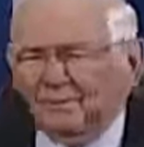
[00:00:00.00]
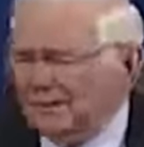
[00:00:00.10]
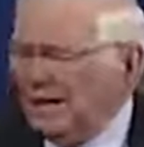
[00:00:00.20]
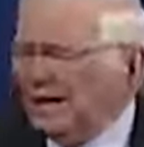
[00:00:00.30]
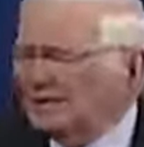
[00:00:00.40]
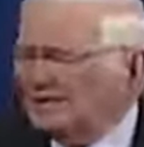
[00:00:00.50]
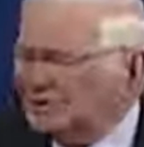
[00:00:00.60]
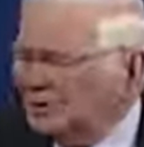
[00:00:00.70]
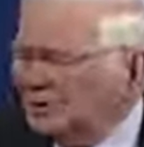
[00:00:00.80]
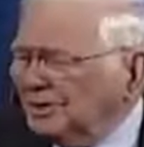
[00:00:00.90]
When that
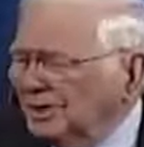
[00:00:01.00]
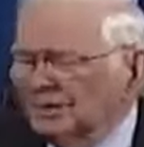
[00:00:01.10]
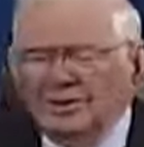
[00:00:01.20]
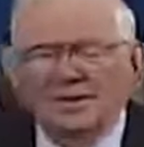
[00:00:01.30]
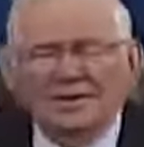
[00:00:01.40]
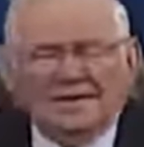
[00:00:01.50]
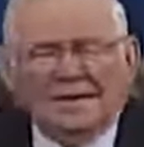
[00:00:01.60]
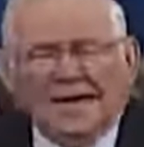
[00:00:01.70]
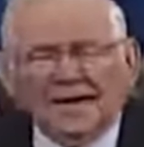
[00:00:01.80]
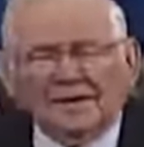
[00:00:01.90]
Assyrian,
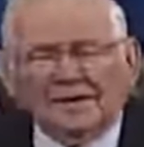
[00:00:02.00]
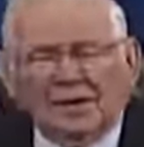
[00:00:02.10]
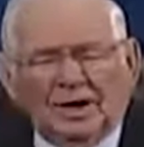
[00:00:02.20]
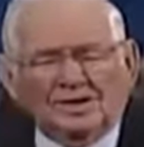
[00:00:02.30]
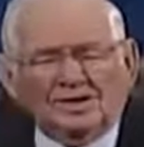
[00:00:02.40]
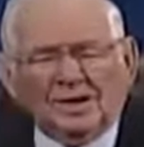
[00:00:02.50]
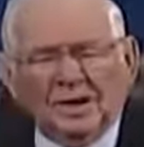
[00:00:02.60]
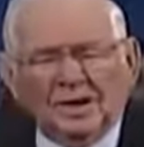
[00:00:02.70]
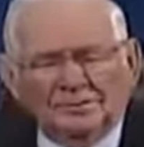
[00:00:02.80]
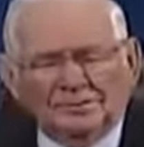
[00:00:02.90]
the Antichrist,
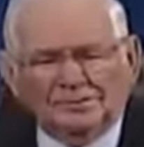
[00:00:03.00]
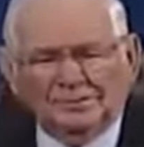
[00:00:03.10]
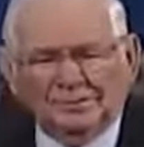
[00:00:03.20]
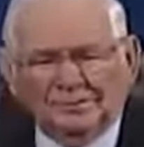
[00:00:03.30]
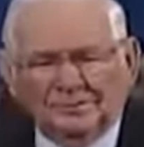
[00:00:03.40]
comes,